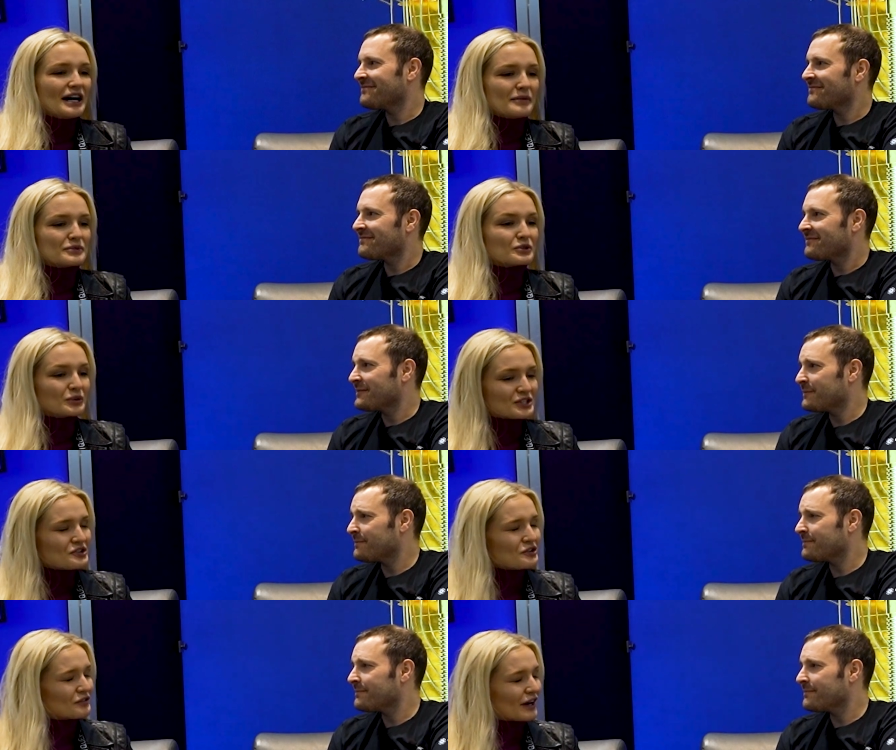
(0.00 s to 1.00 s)
Speaker 1: Um, so what's
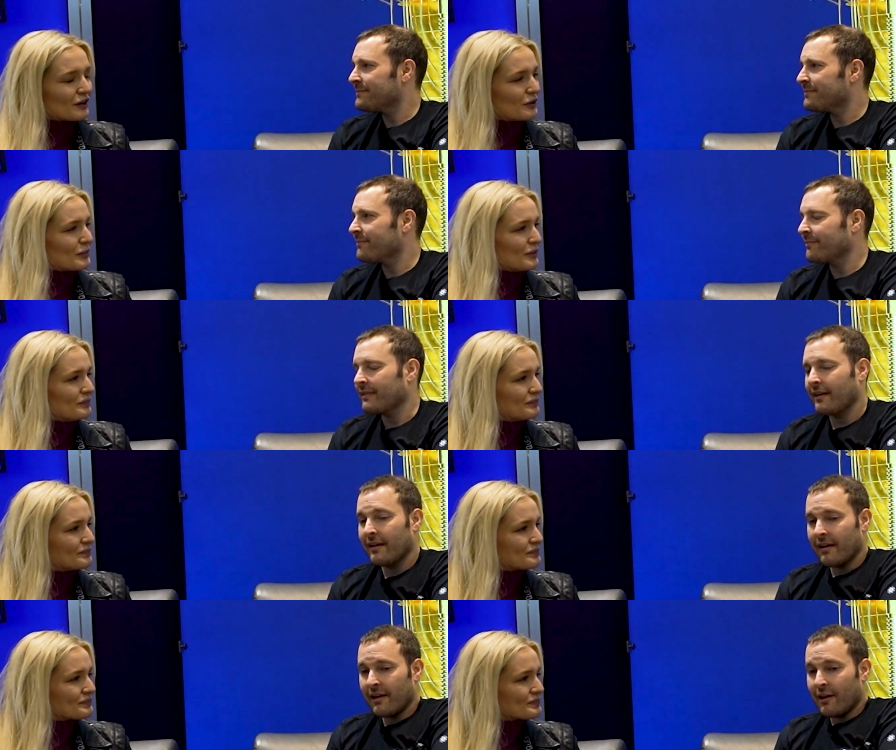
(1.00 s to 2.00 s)
new in Fire Opal?
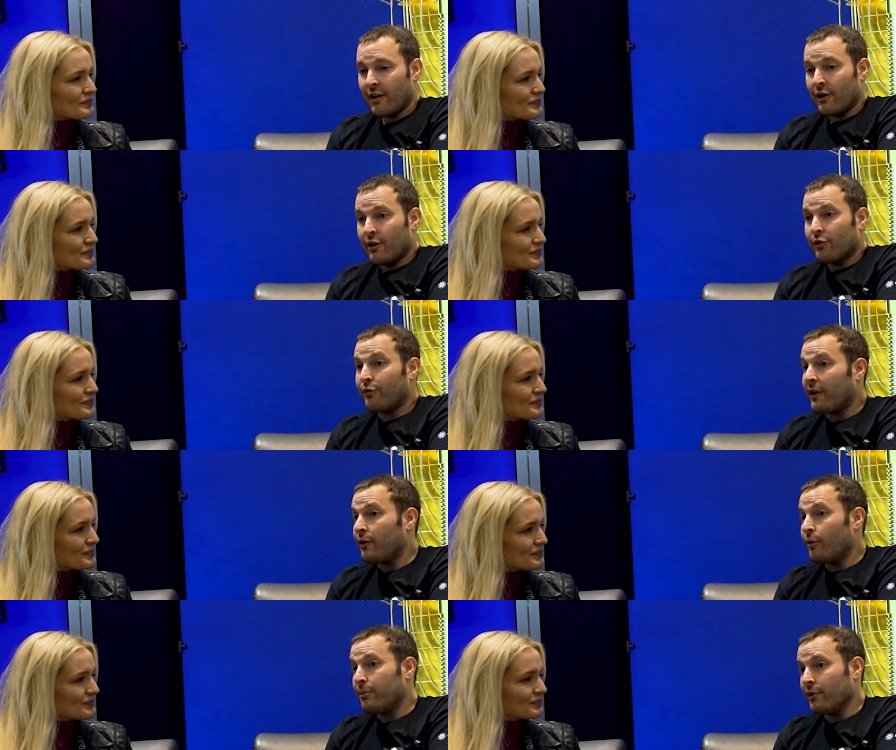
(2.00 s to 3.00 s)
Speaker 2: So Fire
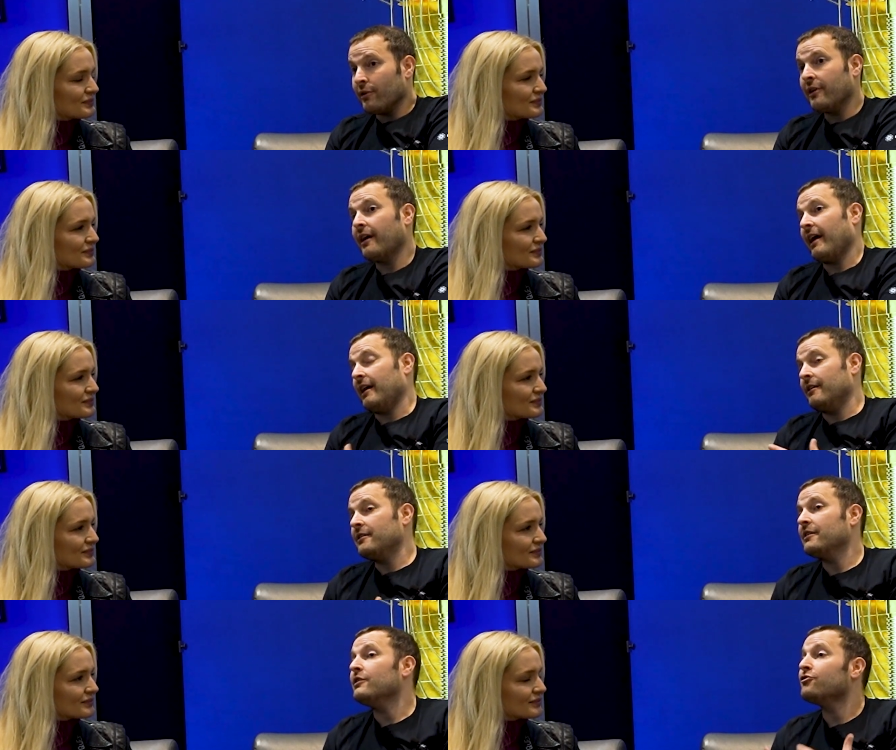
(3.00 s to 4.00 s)
Opal and
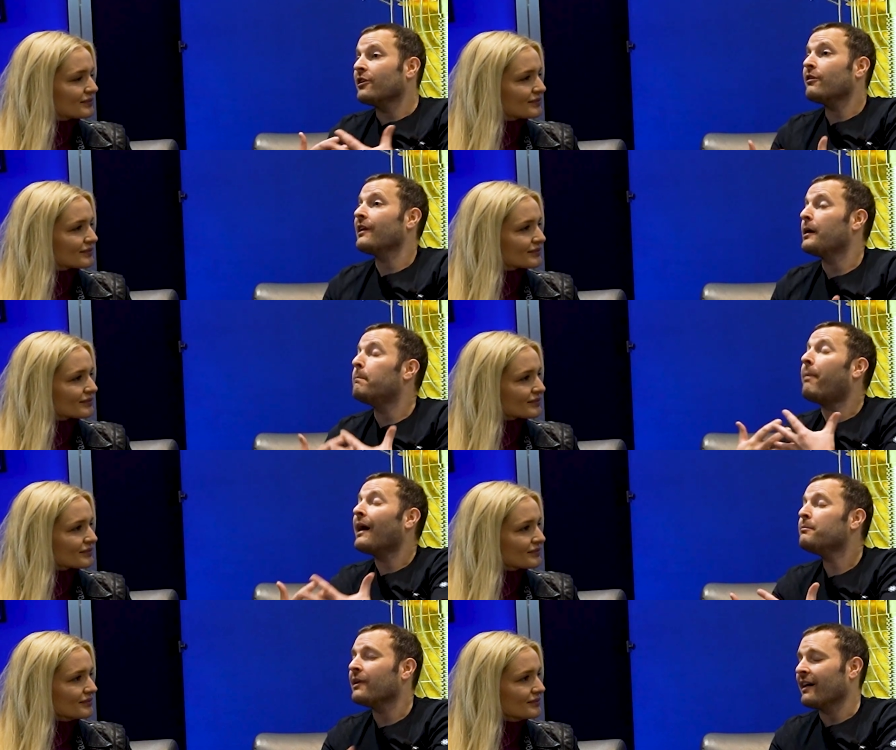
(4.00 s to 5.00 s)
in general, like
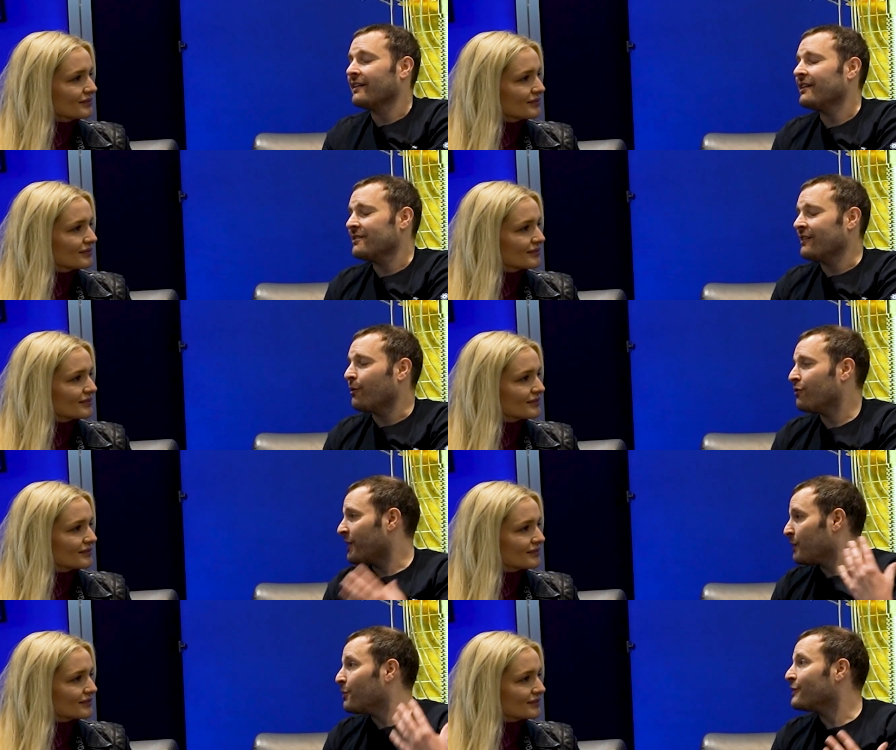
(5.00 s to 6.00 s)
Pipeline is now
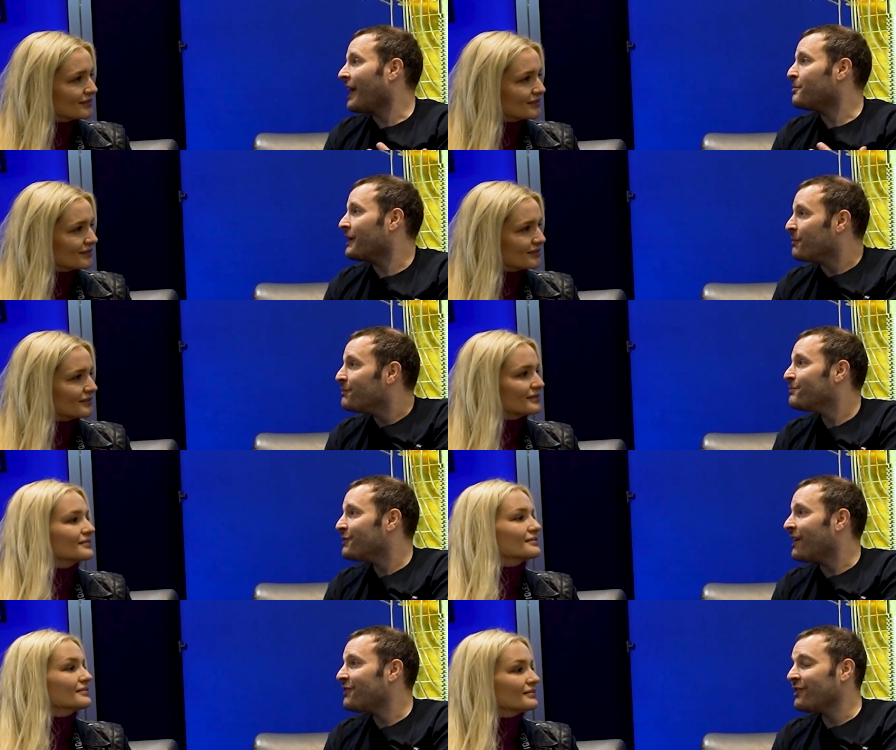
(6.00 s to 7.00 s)
available on IBM mm -hmm.
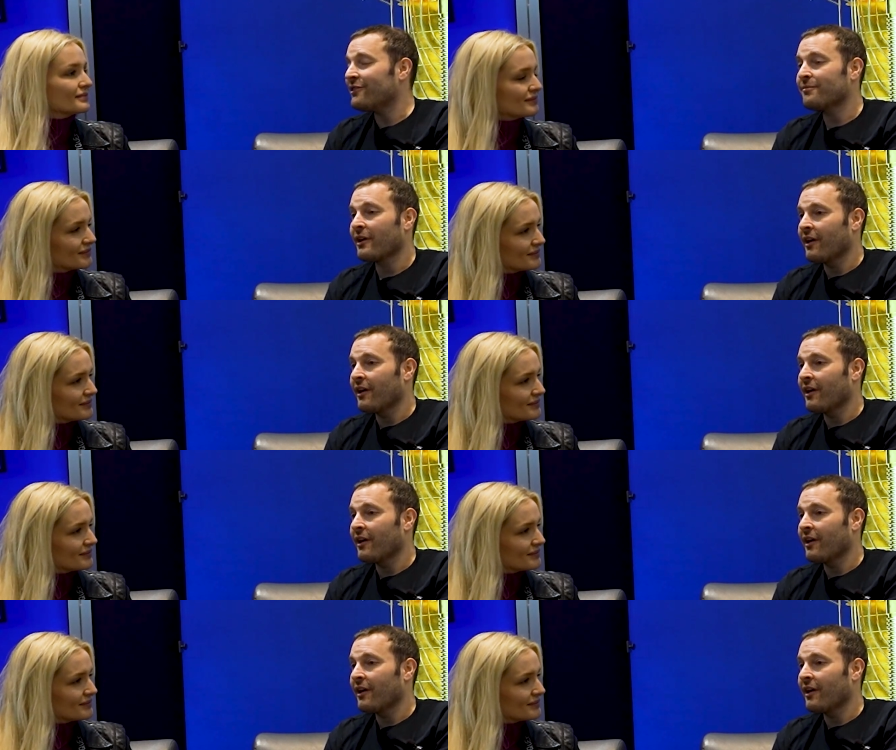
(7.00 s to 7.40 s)
devices.